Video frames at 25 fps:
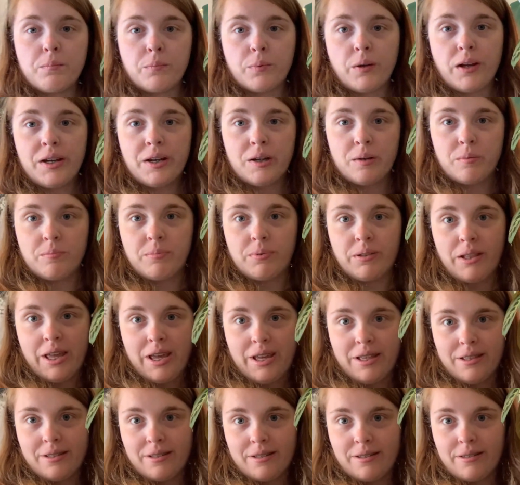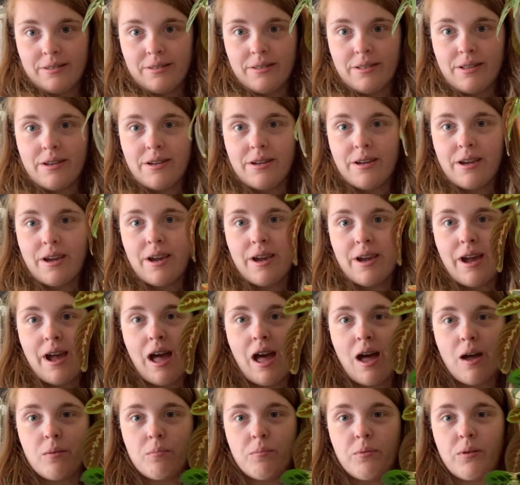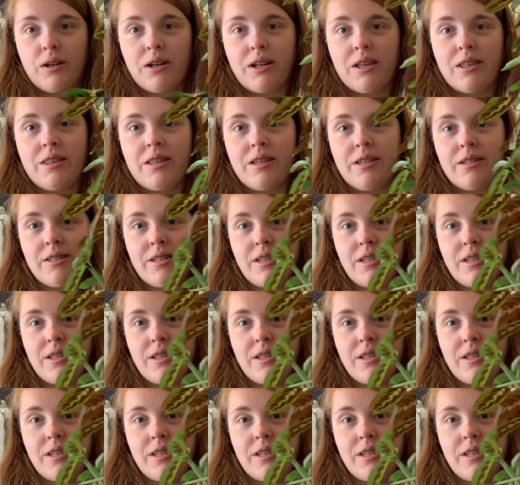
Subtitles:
prayer plant. Look how pretty this